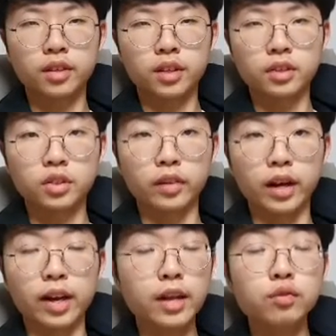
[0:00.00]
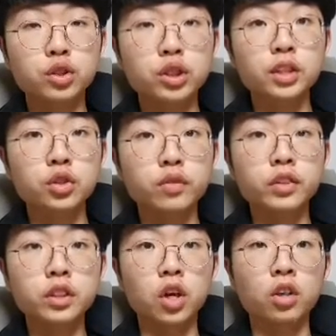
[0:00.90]
so that if she had
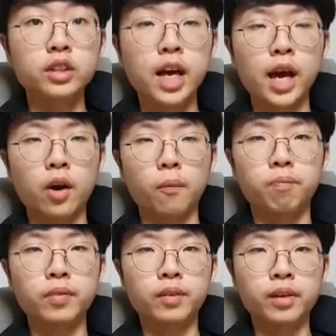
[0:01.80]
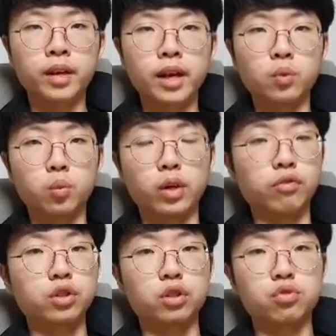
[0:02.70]
driven the car down, it would
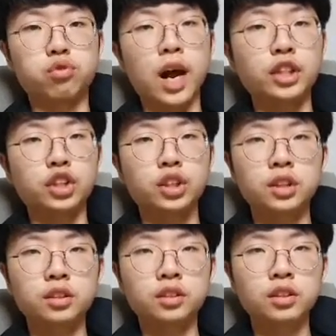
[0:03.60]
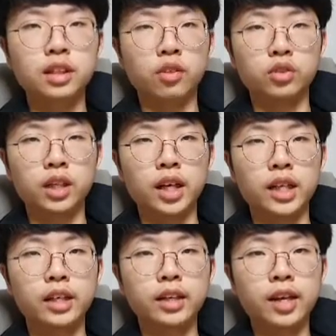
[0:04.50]
have crashed into the townside
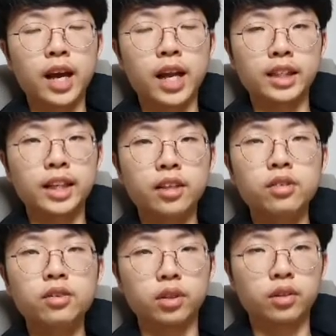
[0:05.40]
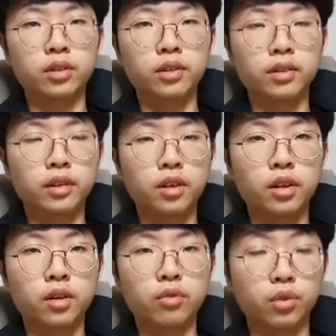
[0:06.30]
and killed her
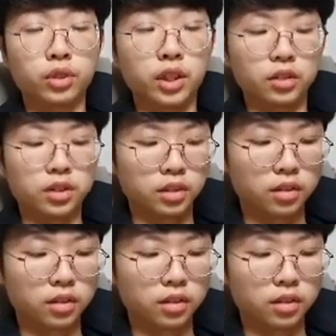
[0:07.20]
for certain.